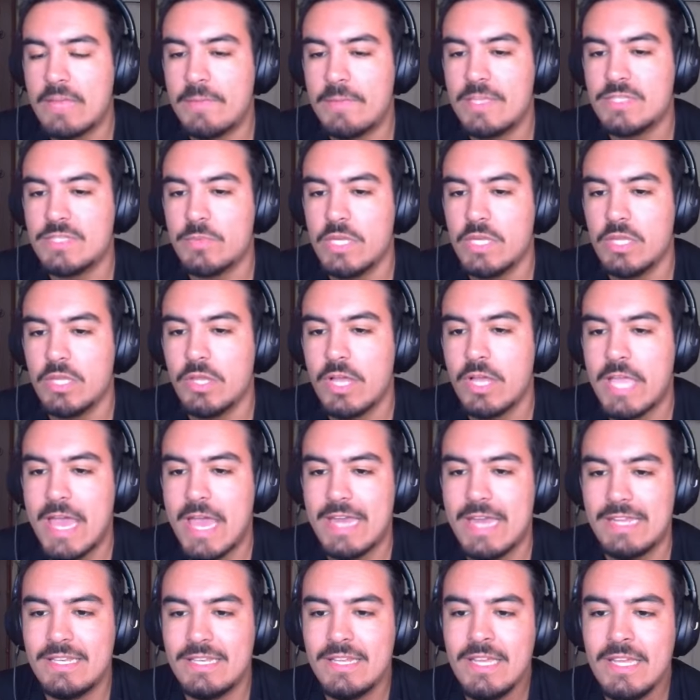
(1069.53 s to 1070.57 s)
because when you look
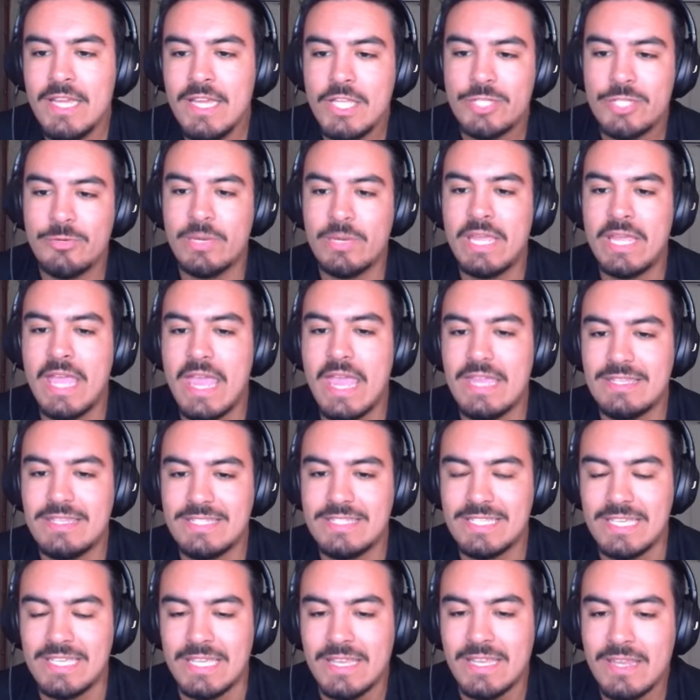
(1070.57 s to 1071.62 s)
at it,
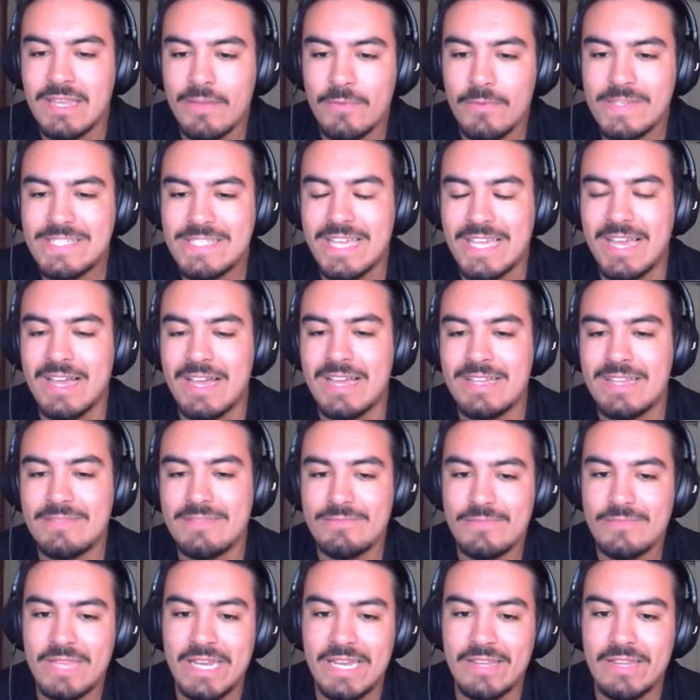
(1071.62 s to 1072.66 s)
2018 was an
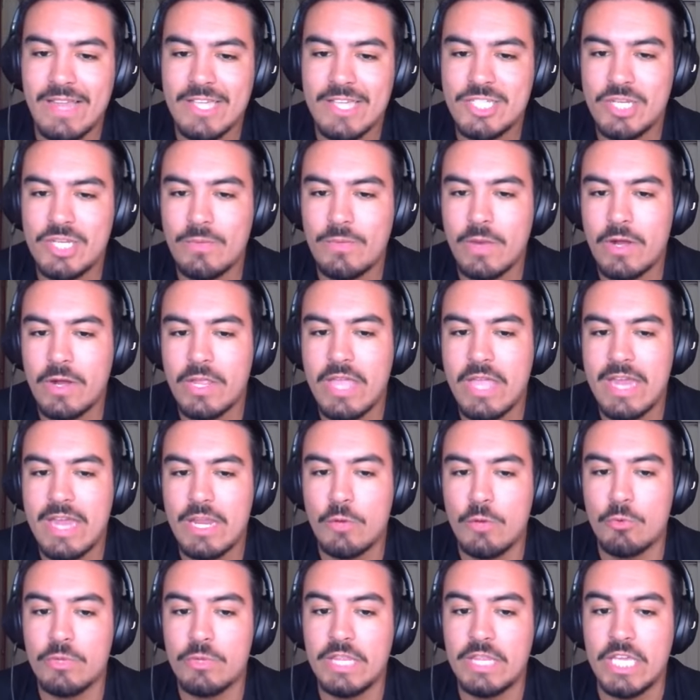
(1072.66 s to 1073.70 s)
election where you had
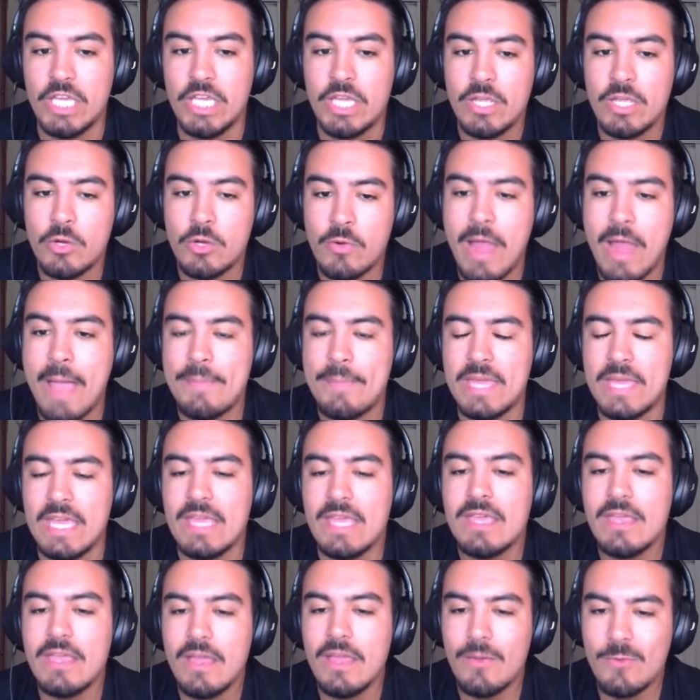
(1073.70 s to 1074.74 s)
a really crappy
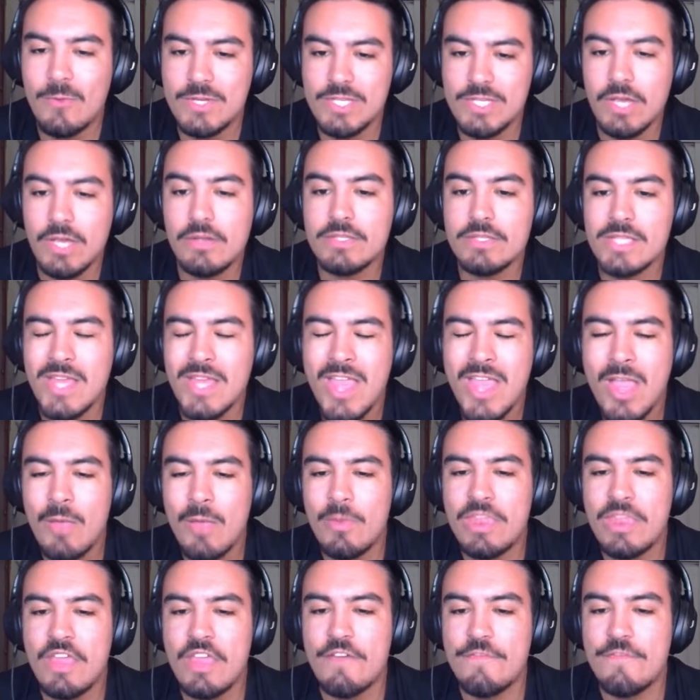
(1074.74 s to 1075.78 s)
result
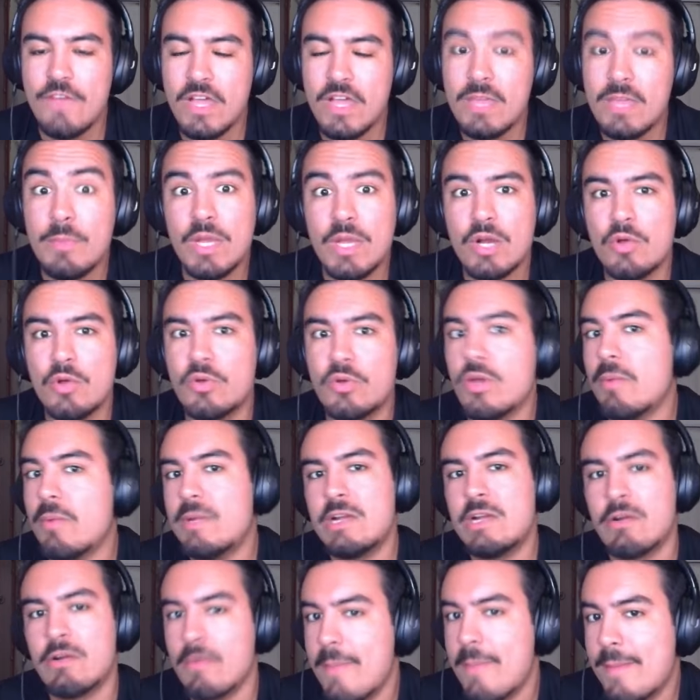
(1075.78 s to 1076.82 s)
with Vuckmeyer, who
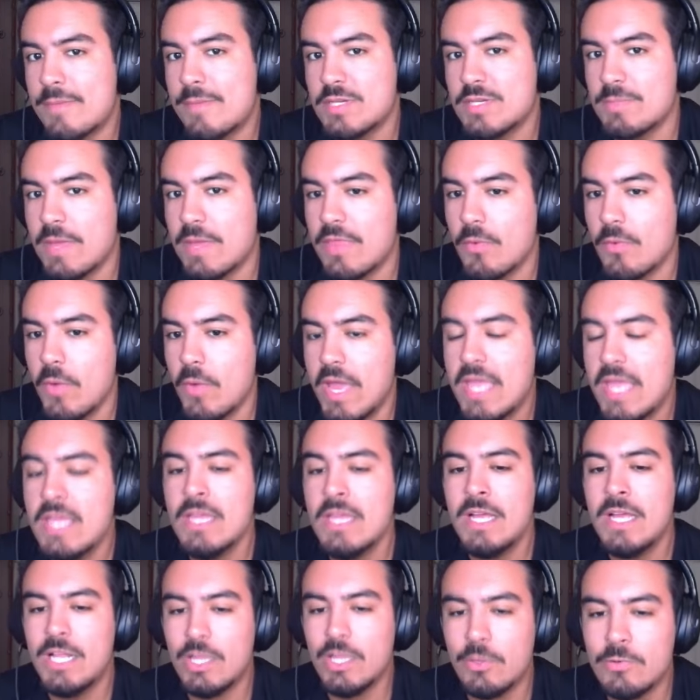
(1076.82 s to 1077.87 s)
nobody remembers, by the way,
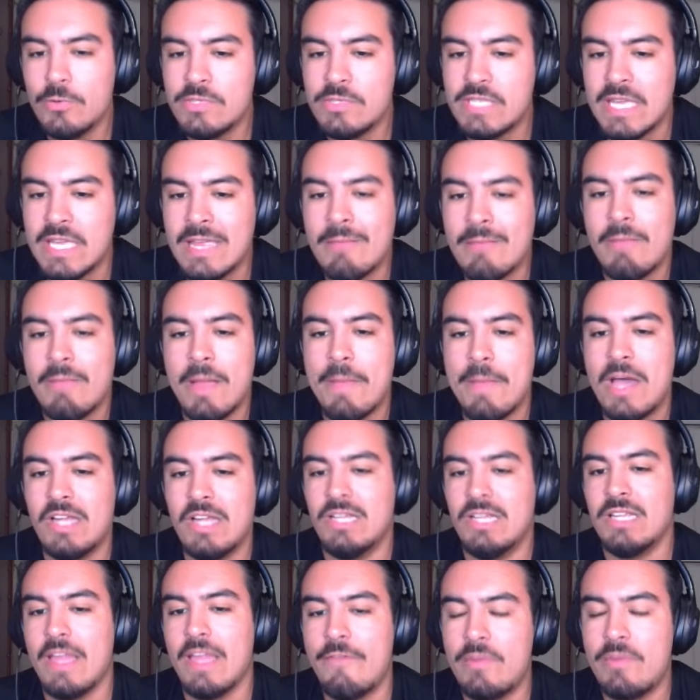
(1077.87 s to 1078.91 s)
losing by about
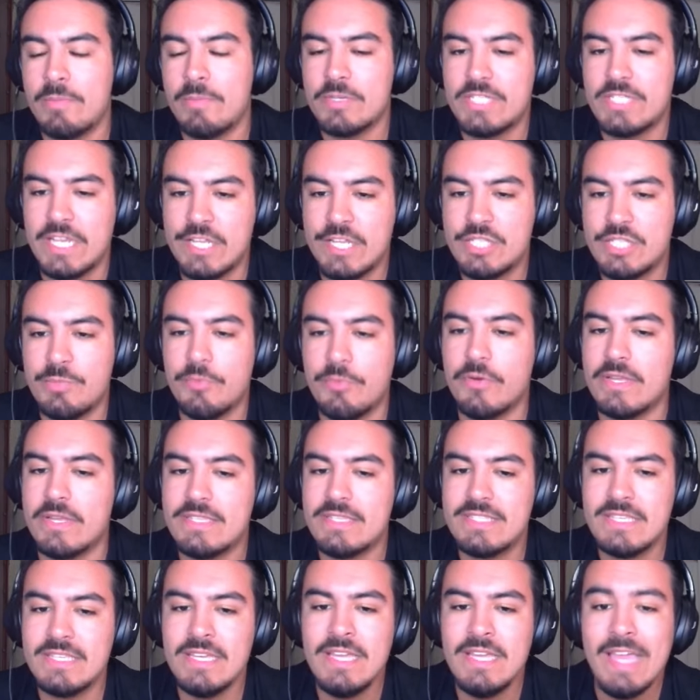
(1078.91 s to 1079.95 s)
11 percentage
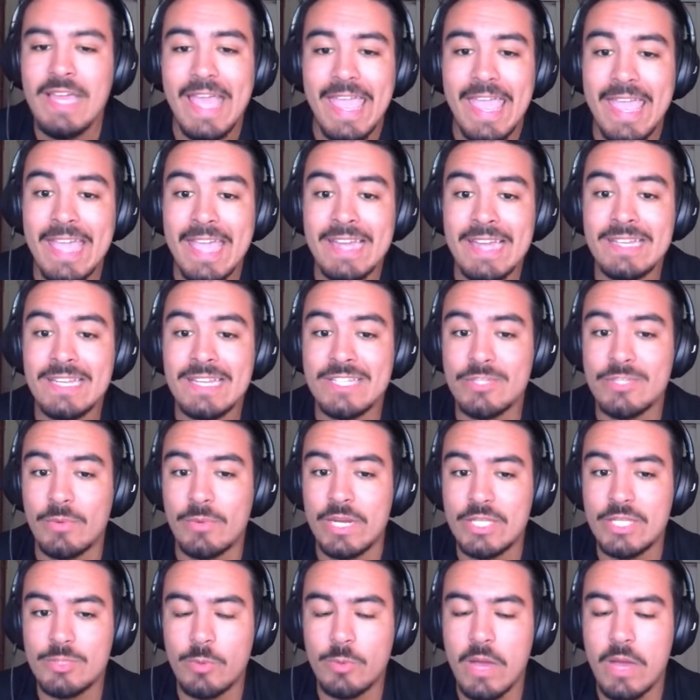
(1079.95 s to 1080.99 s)
points. And in
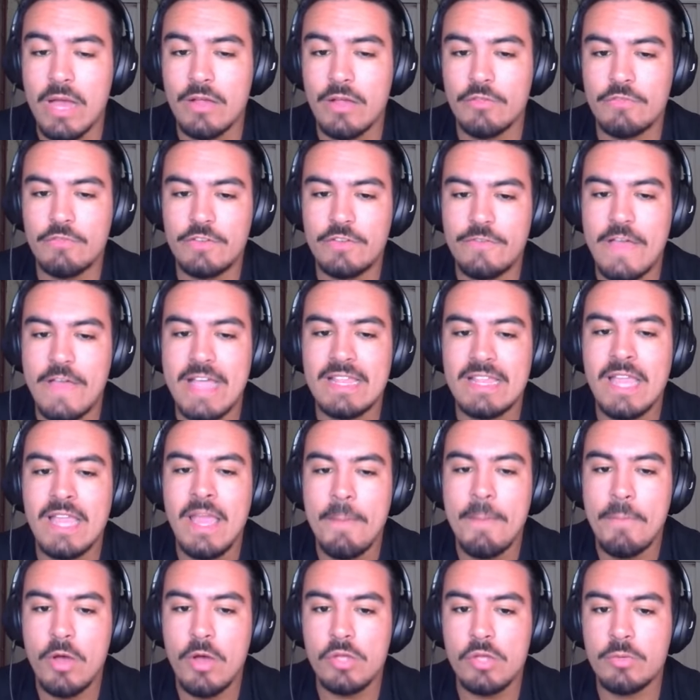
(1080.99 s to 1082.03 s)
2012, in fact,
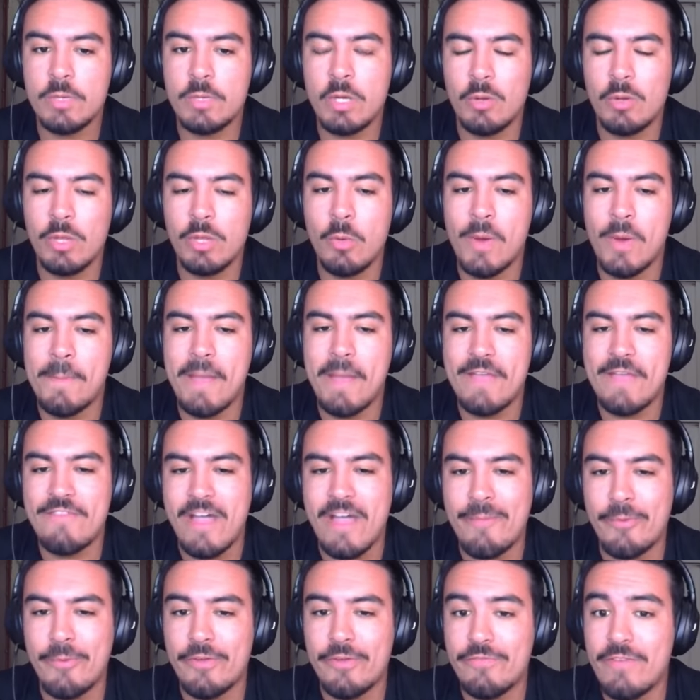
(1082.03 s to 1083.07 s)
Baldwin only won by
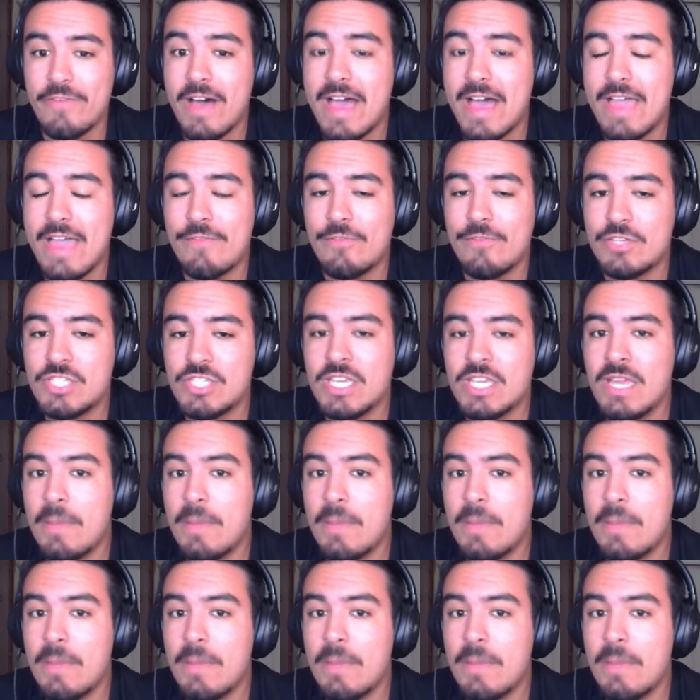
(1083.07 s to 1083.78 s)
5.5, which